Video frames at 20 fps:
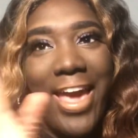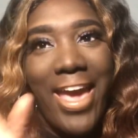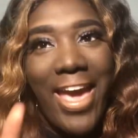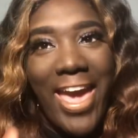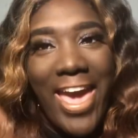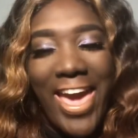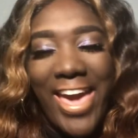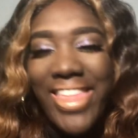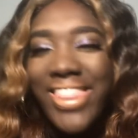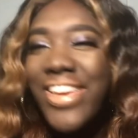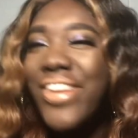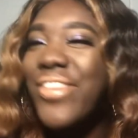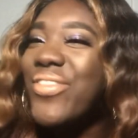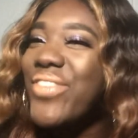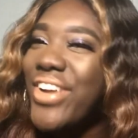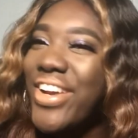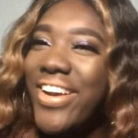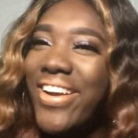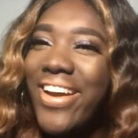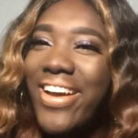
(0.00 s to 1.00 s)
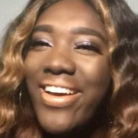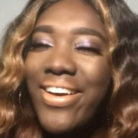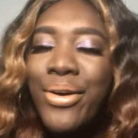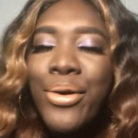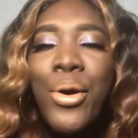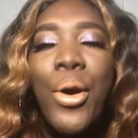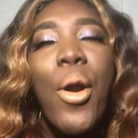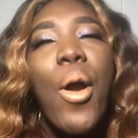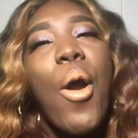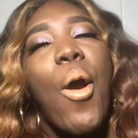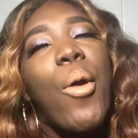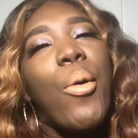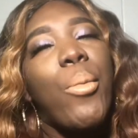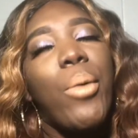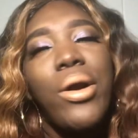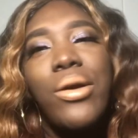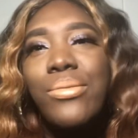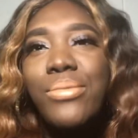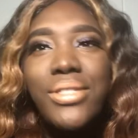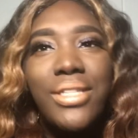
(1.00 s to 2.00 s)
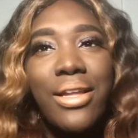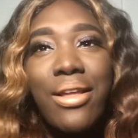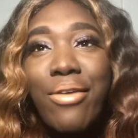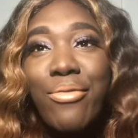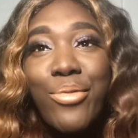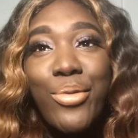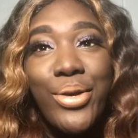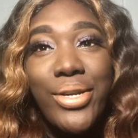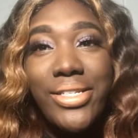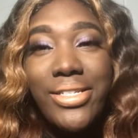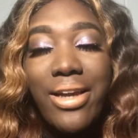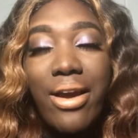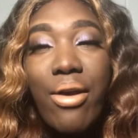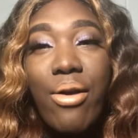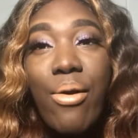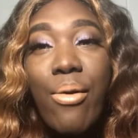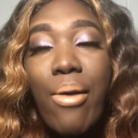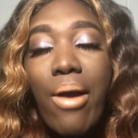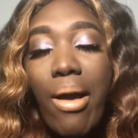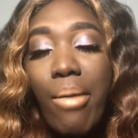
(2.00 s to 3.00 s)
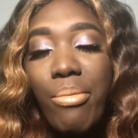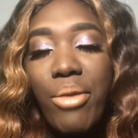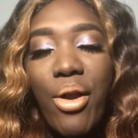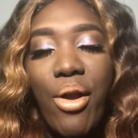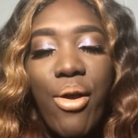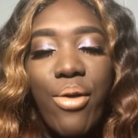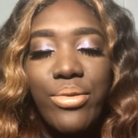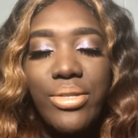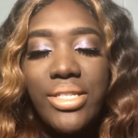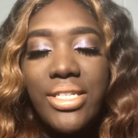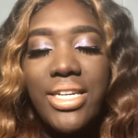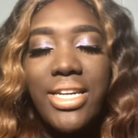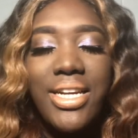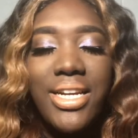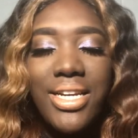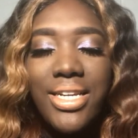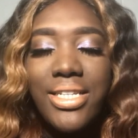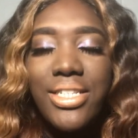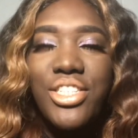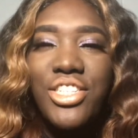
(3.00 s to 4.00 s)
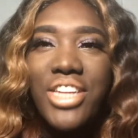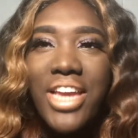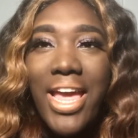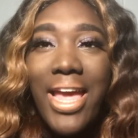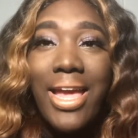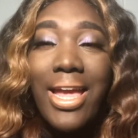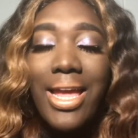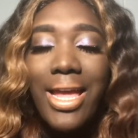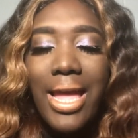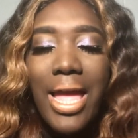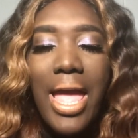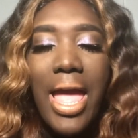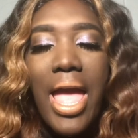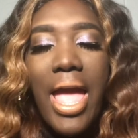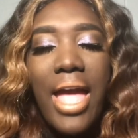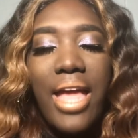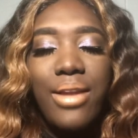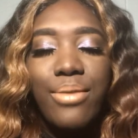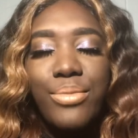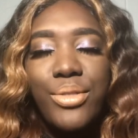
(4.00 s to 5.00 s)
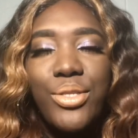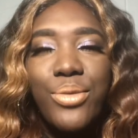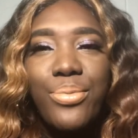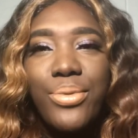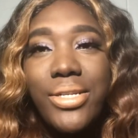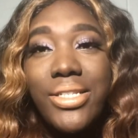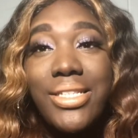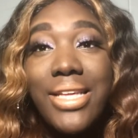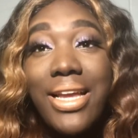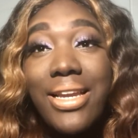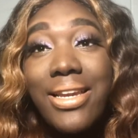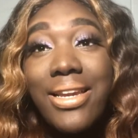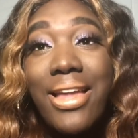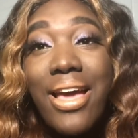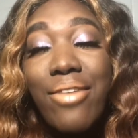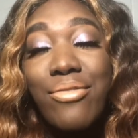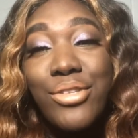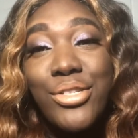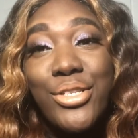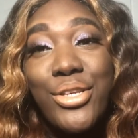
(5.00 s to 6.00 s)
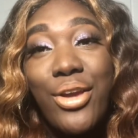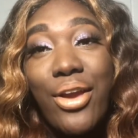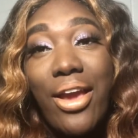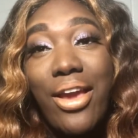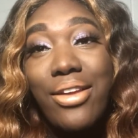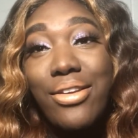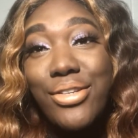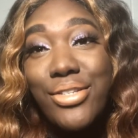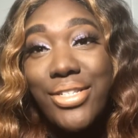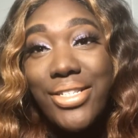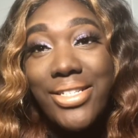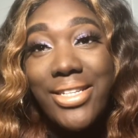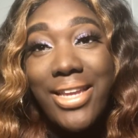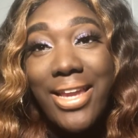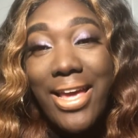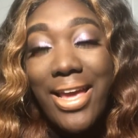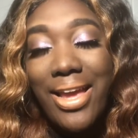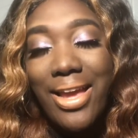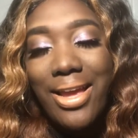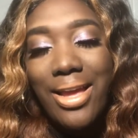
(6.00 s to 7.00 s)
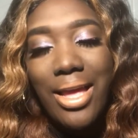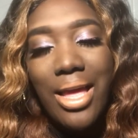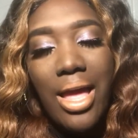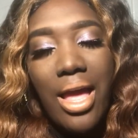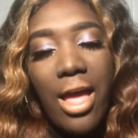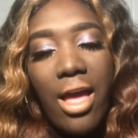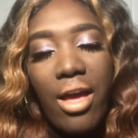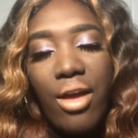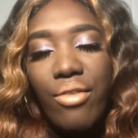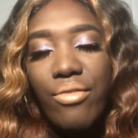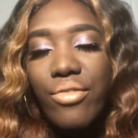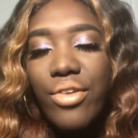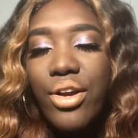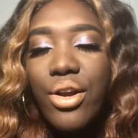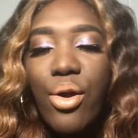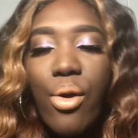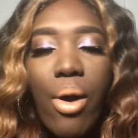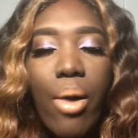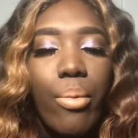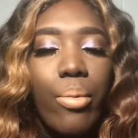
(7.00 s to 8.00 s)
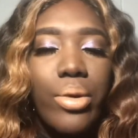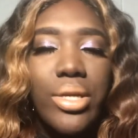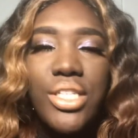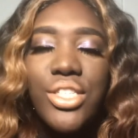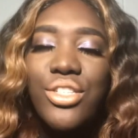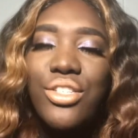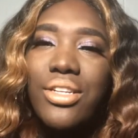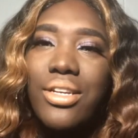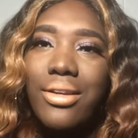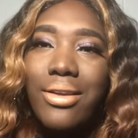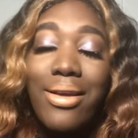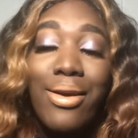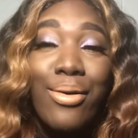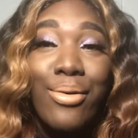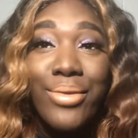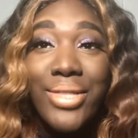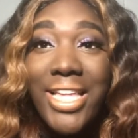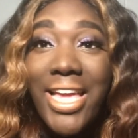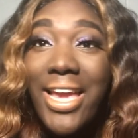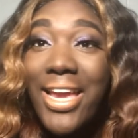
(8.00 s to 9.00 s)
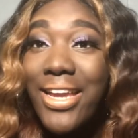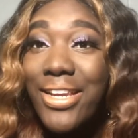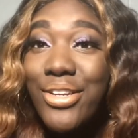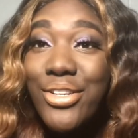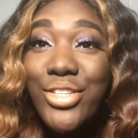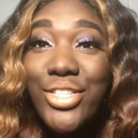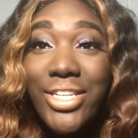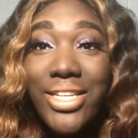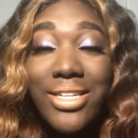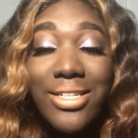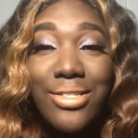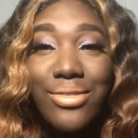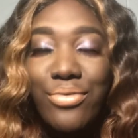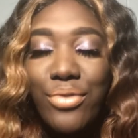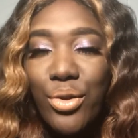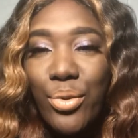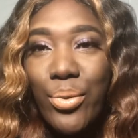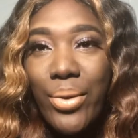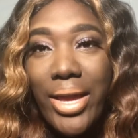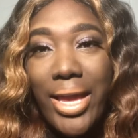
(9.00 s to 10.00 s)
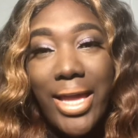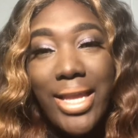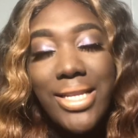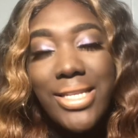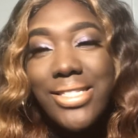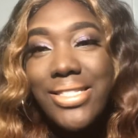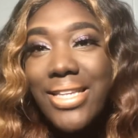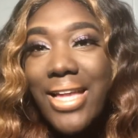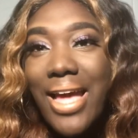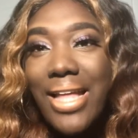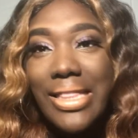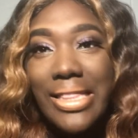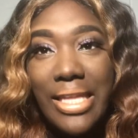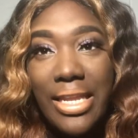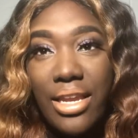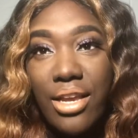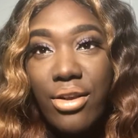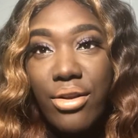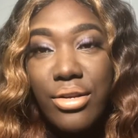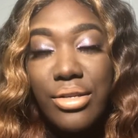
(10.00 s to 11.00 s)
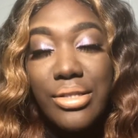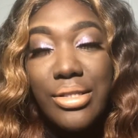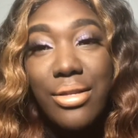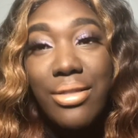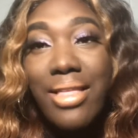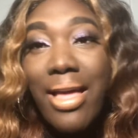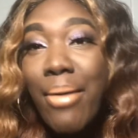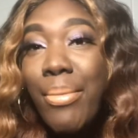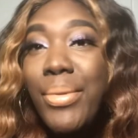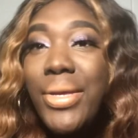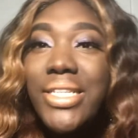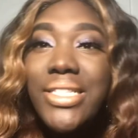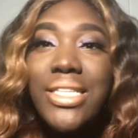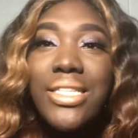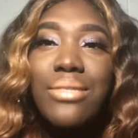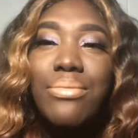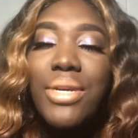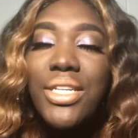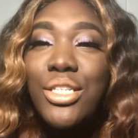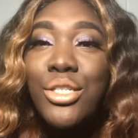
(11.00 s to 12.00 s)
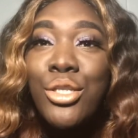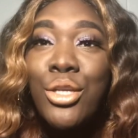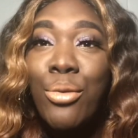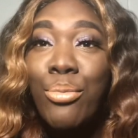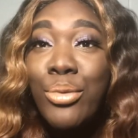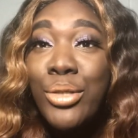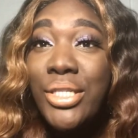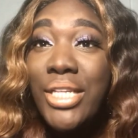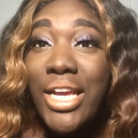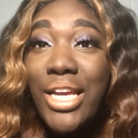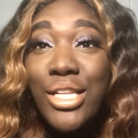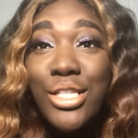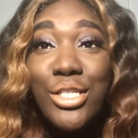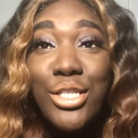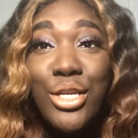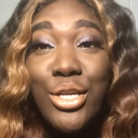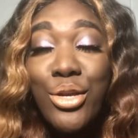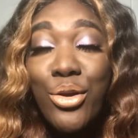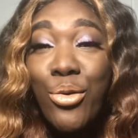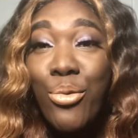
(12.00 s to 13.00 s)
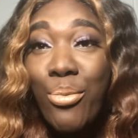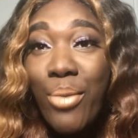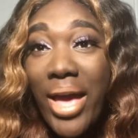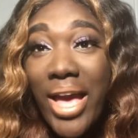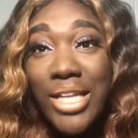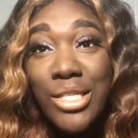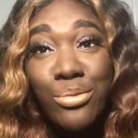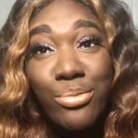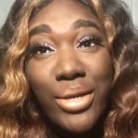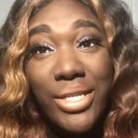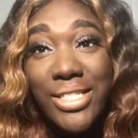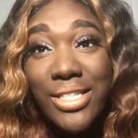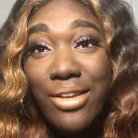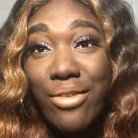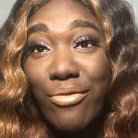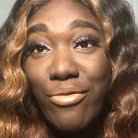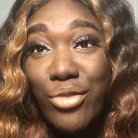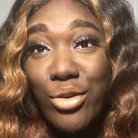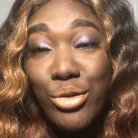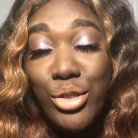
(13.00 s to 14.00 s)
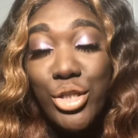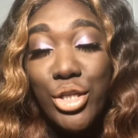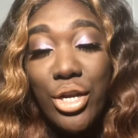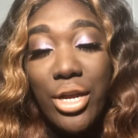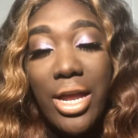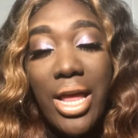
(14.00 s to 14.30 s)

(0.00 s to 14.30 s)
Hey there, Virgo. Welcome to Love or Tarot. I'm your host here, Jay, and I'm super excited to dive into your energy today. Virgo, I want you to know that energy is fluid. It is not linear. So that means this message could pertain to you, past, present, and future.